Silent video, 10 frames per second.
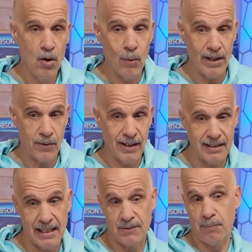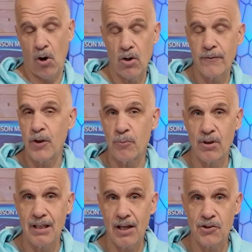whether it's as part of your
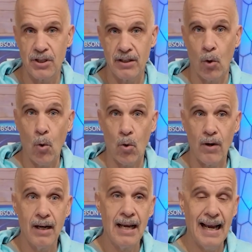production or